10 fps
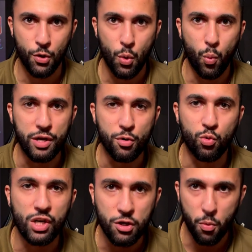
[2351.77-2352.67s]
when a
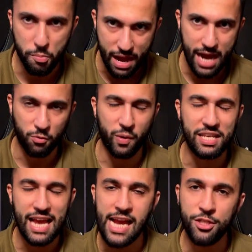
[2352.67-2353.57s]
real man when
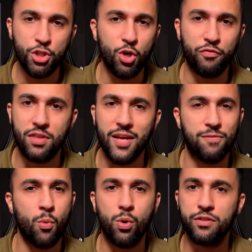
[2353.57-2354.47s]
the angel of death
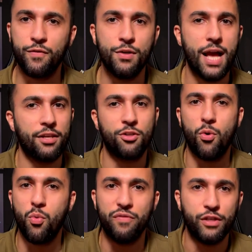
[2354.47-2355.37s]
walks through that
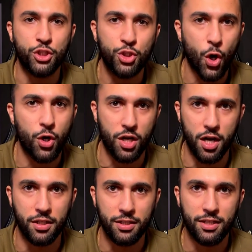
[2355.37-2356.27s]
door with a
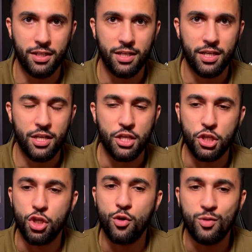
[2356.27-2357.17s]
shotgun
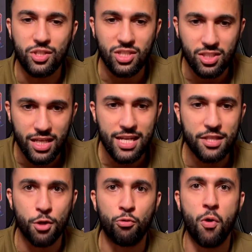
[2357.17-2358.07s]
you see
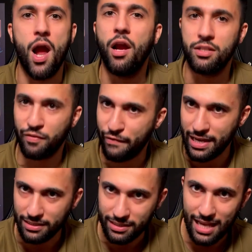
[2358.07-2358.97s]
the writer's
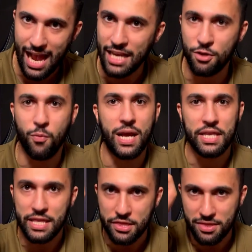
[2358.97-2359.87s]
face and he went
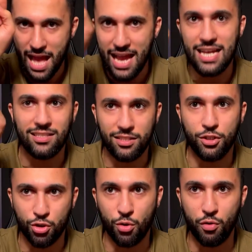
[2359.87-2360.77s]
that is the
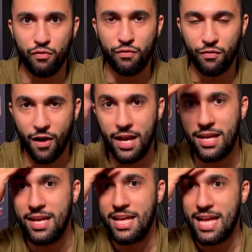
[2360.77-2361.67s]
truth right
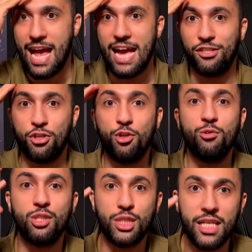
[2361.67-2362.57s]
and you
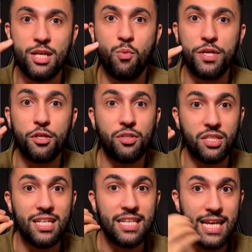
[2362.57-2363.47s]
see when you
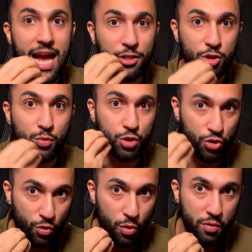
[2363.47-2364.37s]
see the actual
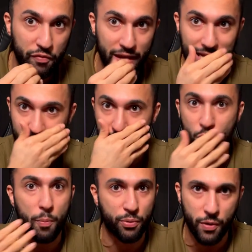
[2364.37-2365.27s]
truth it's
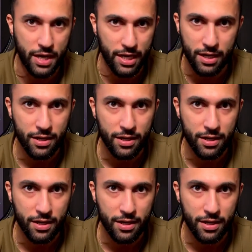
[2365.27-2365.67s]
not pretty